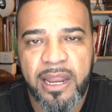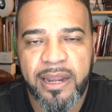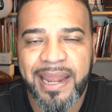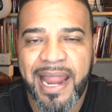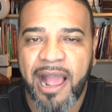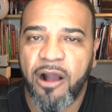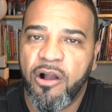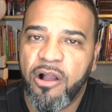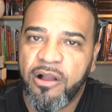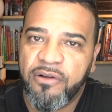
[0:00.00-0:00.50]

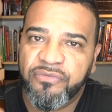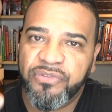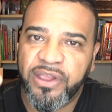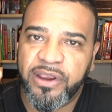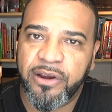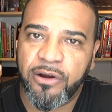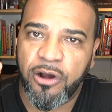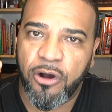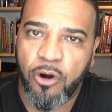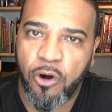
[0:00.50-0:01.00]
Now,
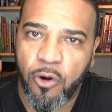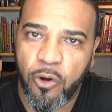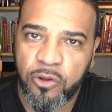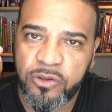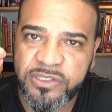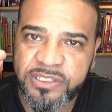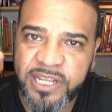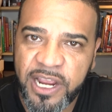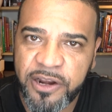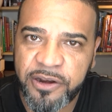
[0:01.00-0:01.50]
there are
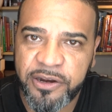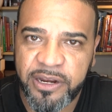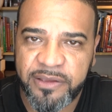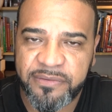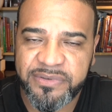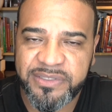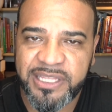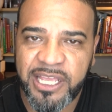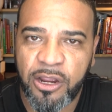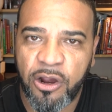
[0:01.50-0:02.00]

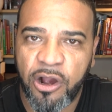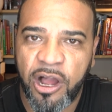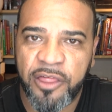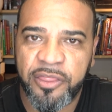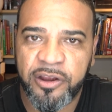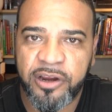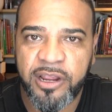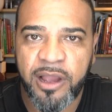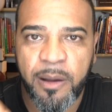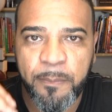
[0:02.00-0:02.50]
alternatives. There are
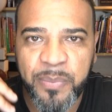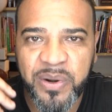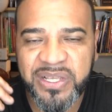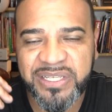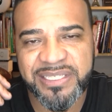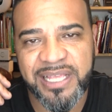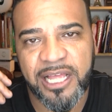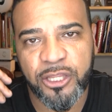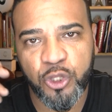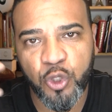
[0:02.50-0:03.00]
other
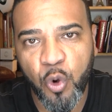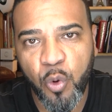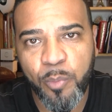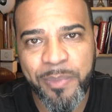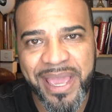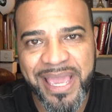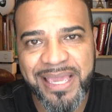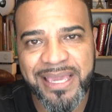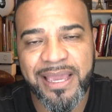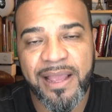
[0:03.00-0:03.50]
companies that do
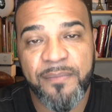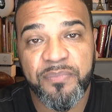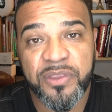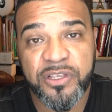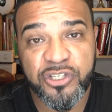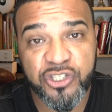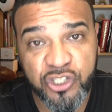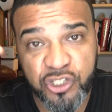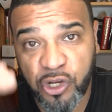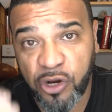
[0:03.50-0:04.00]
make
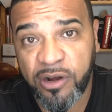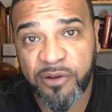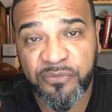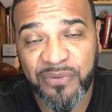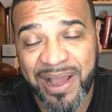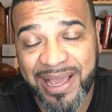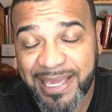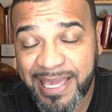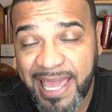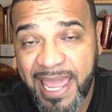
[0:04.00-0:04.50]

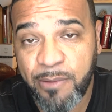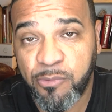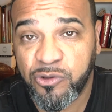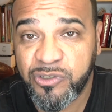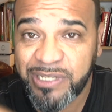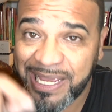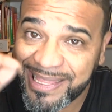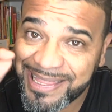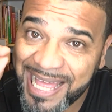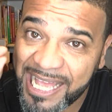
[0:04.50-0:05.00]
certified
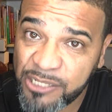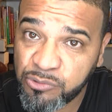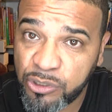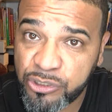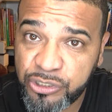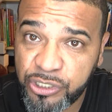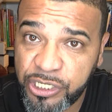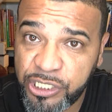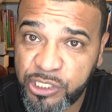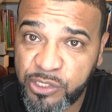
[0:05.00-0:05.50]
cables, and that's
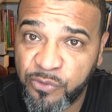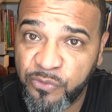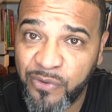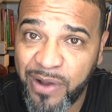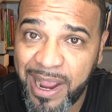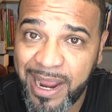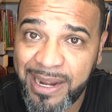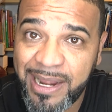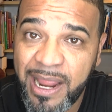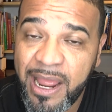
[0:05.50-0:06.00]
what you need to
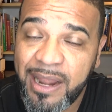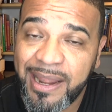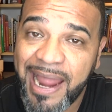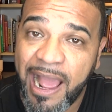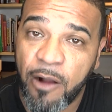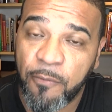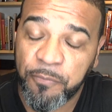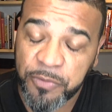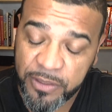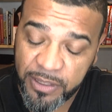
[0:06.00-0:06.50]
find.
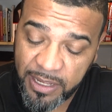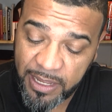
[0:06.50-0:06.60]
Now,